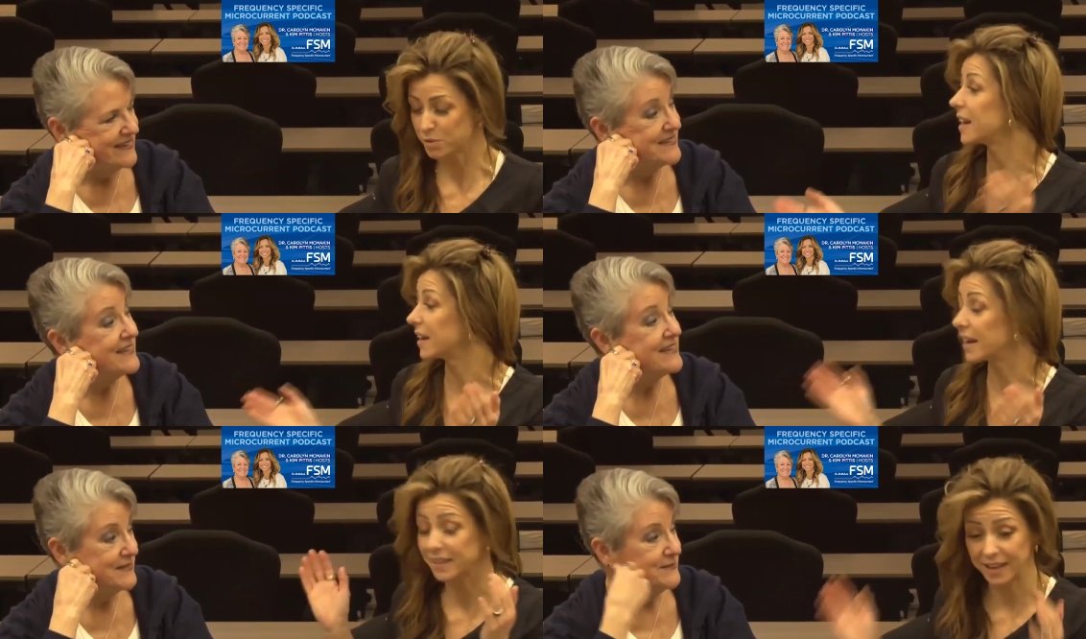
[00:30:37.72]
Speaker 1: So
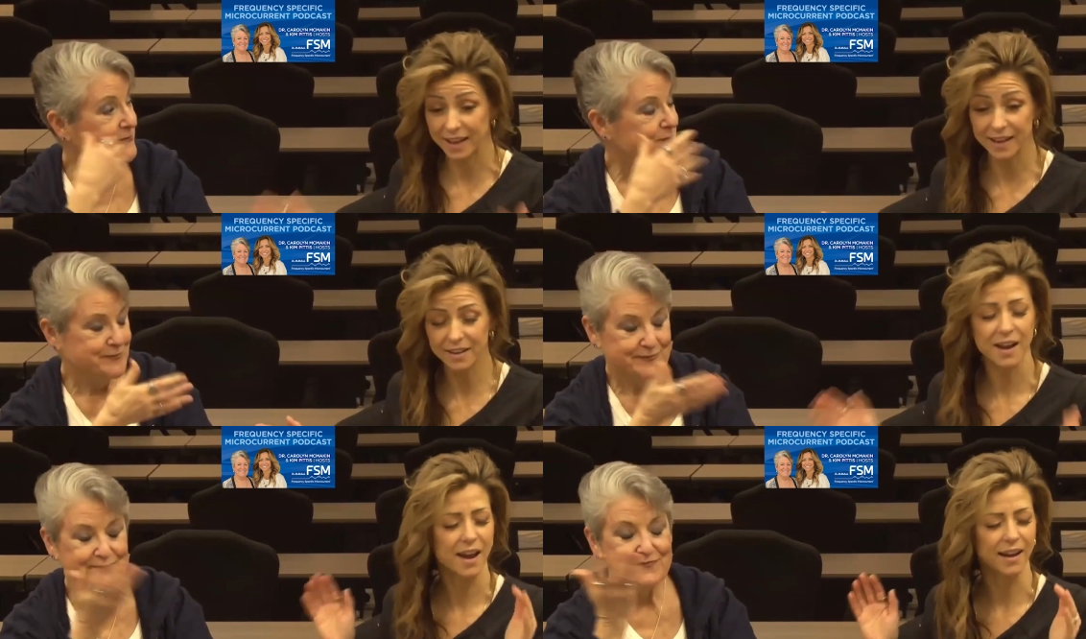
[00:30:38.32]
I get
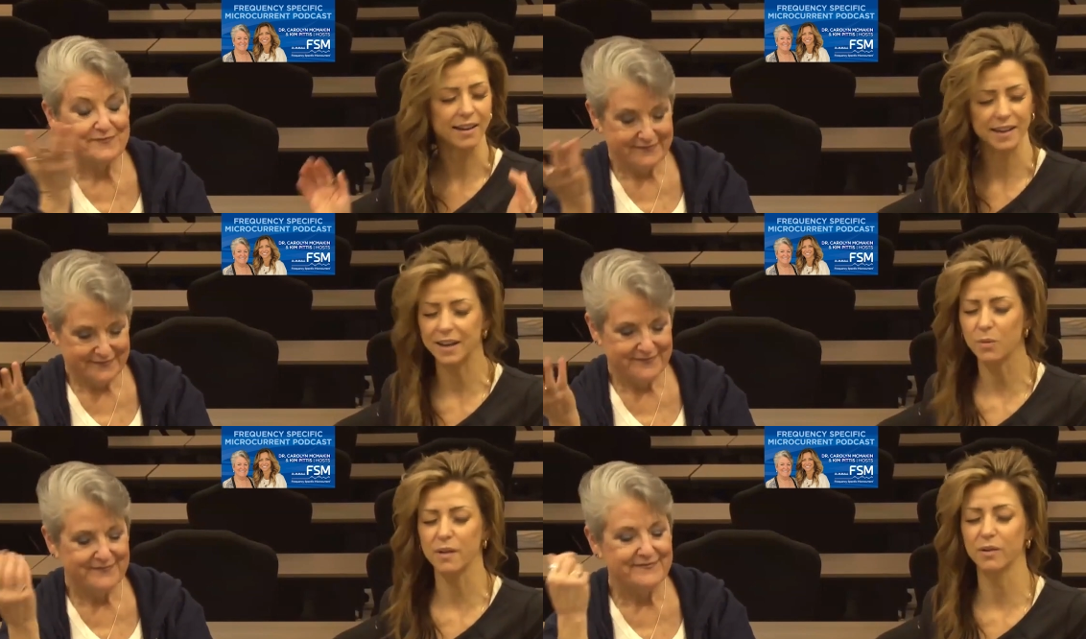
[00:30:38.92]
it. I get
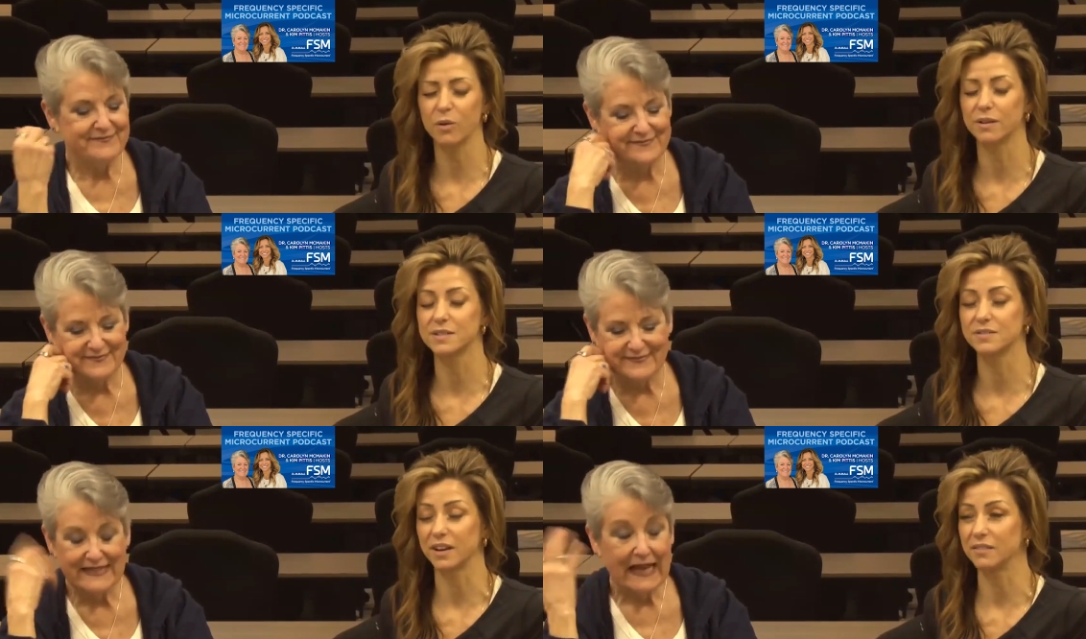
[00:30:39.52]
it why the core
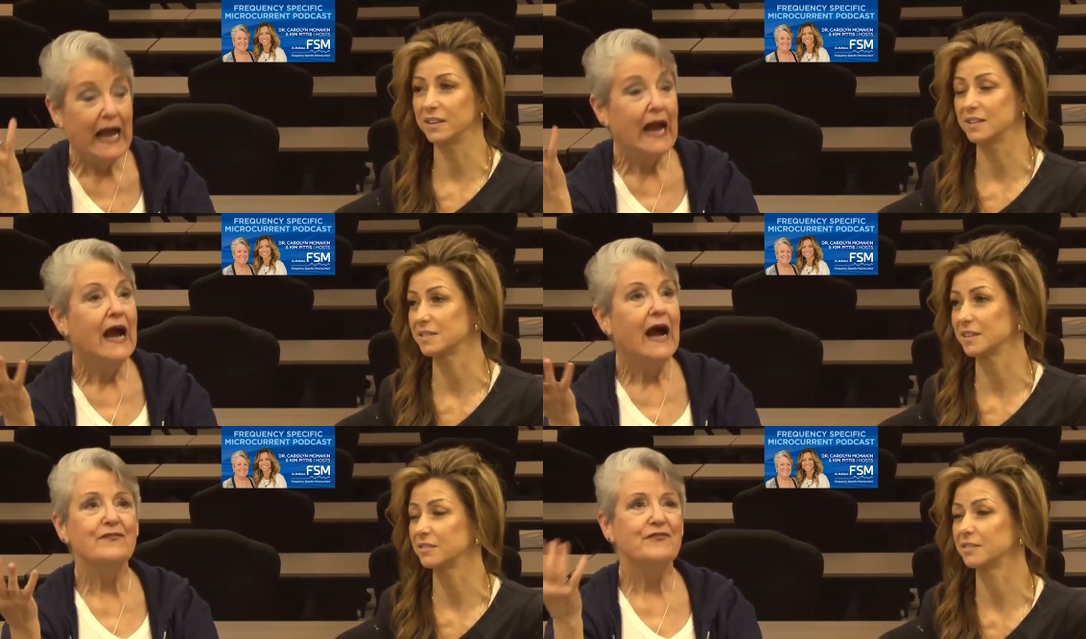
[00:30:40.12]
is five
Speaker 2: days
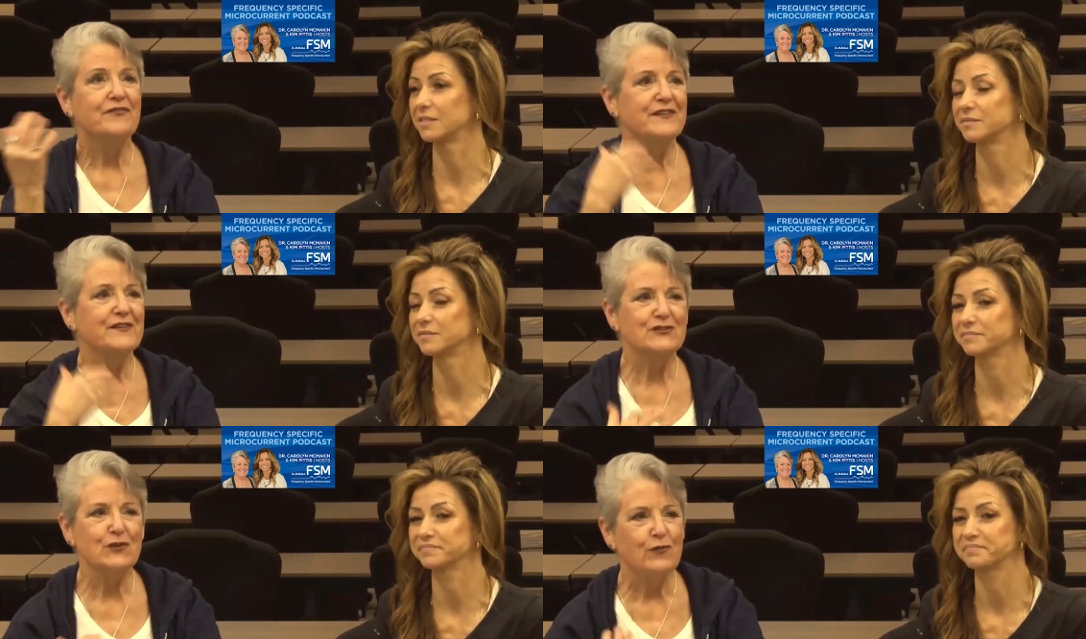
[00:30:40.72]
now. I
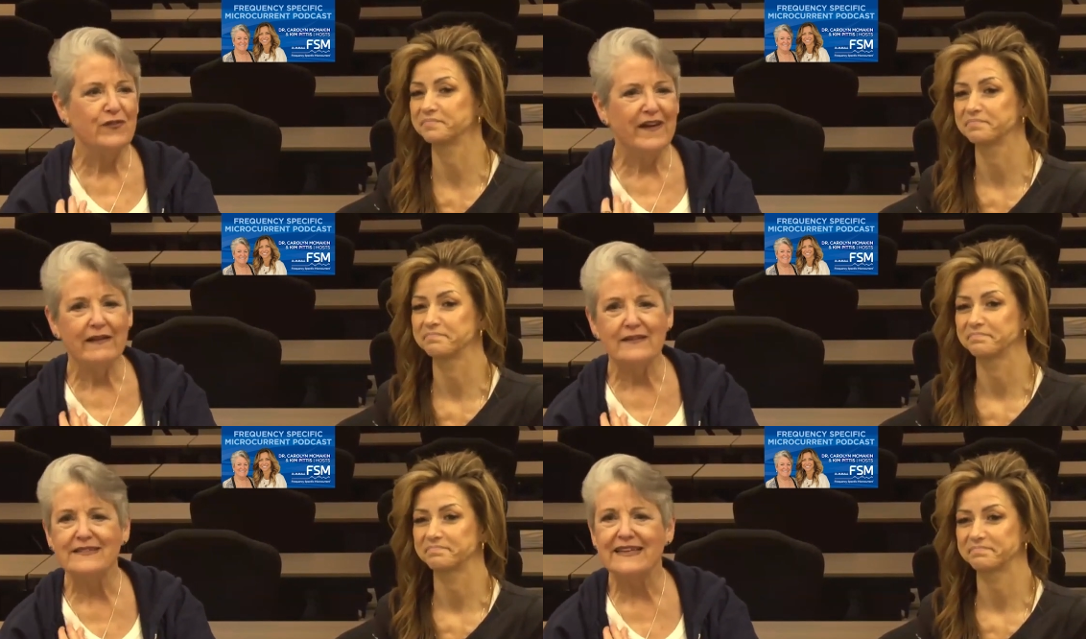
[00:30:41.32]
feel so
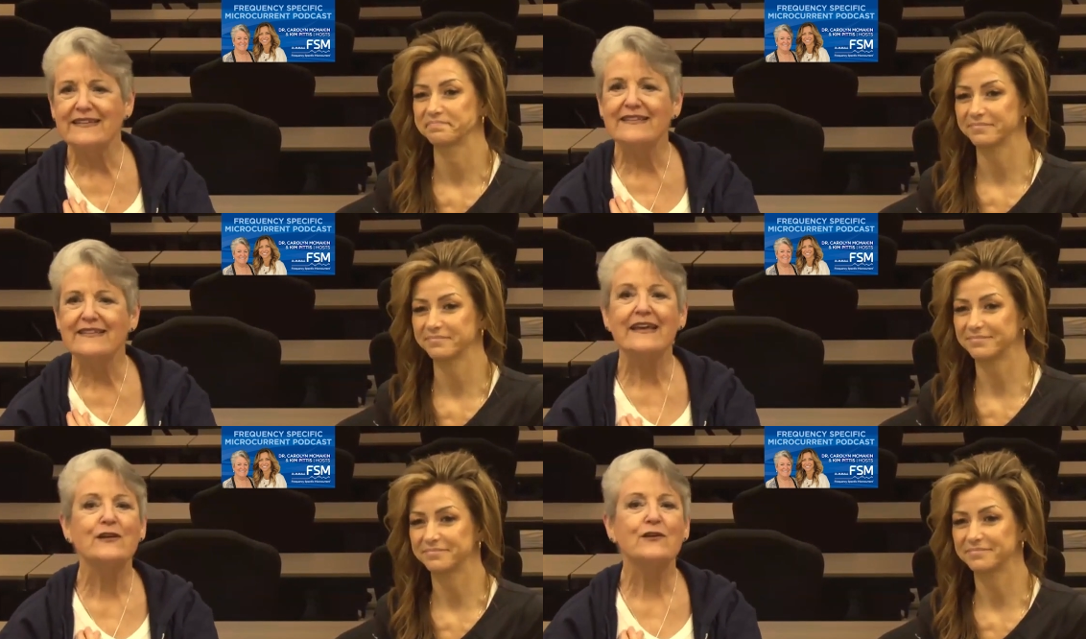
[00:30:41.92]
validated.
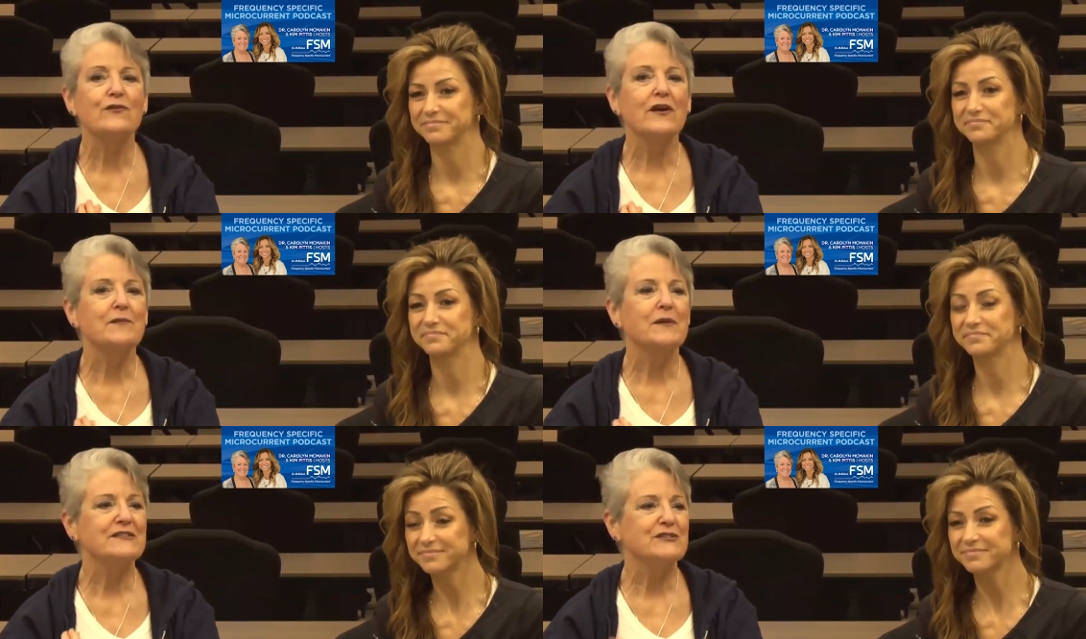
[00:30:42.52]
Thank you very
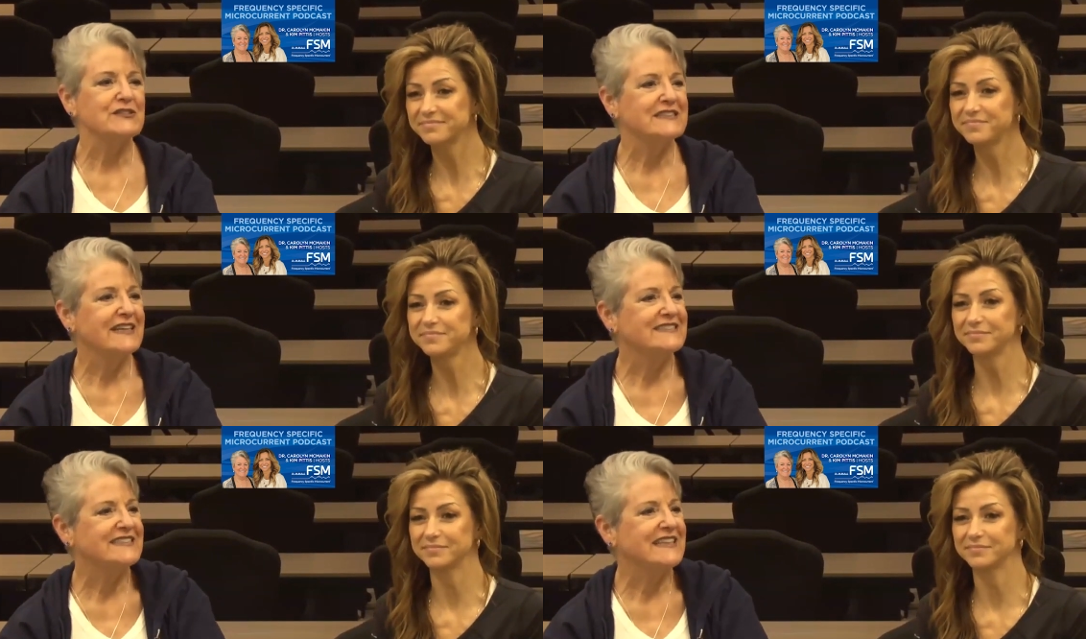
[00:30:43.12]
much. It's,
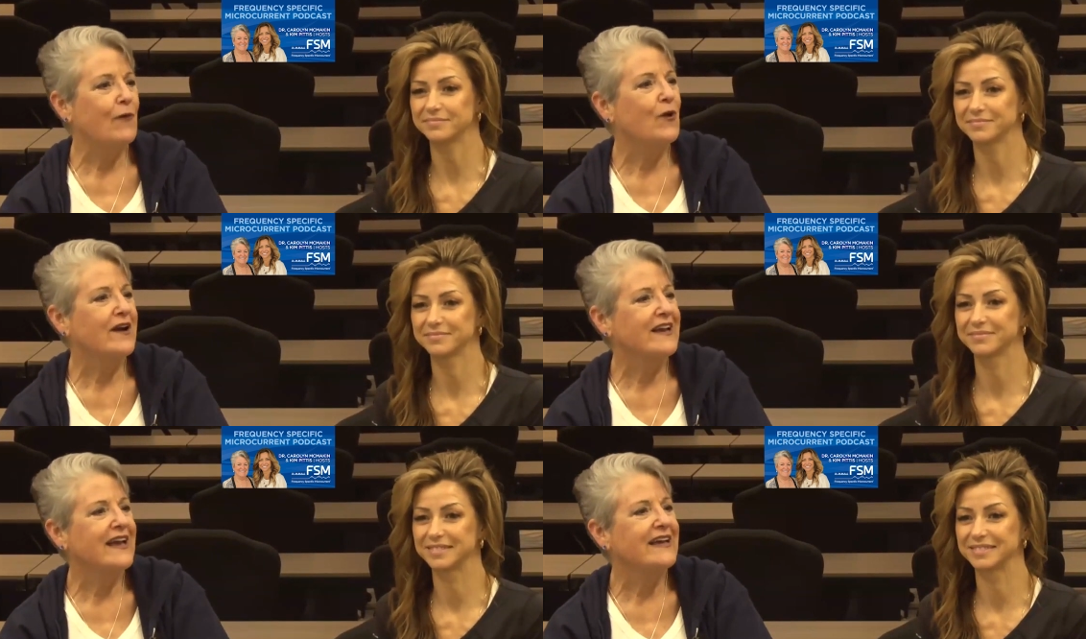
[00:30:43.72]
that's how
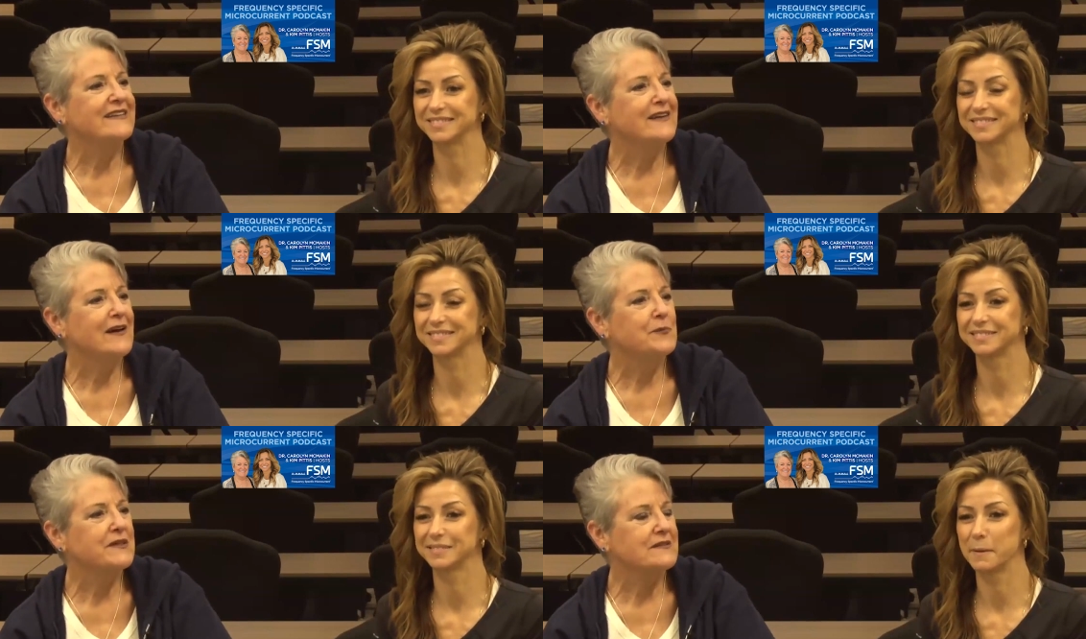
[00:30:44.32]
I ended
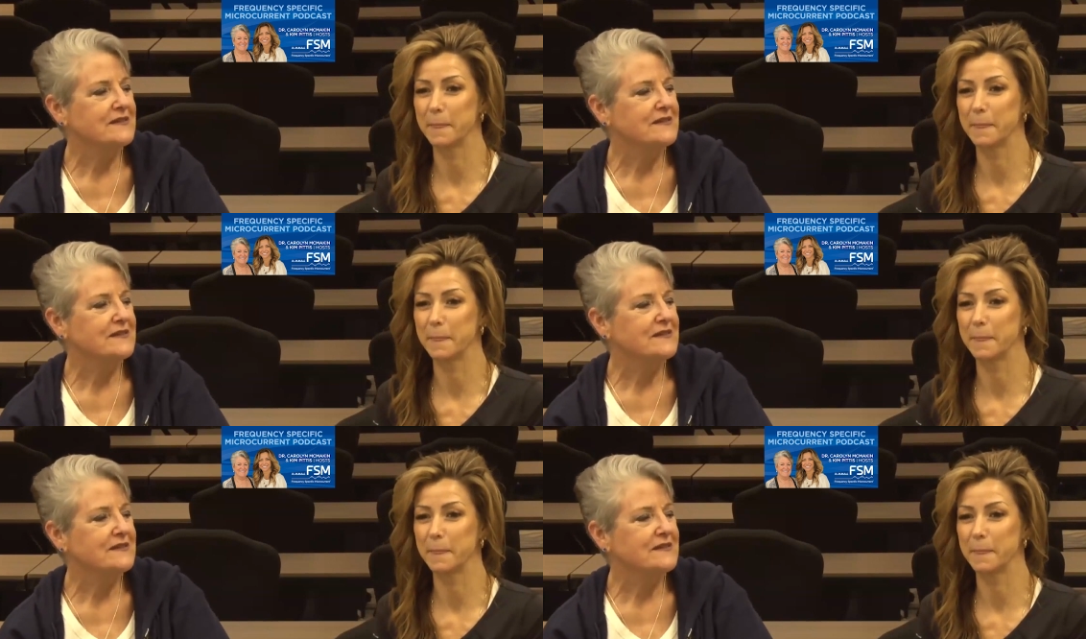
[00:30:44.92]
up at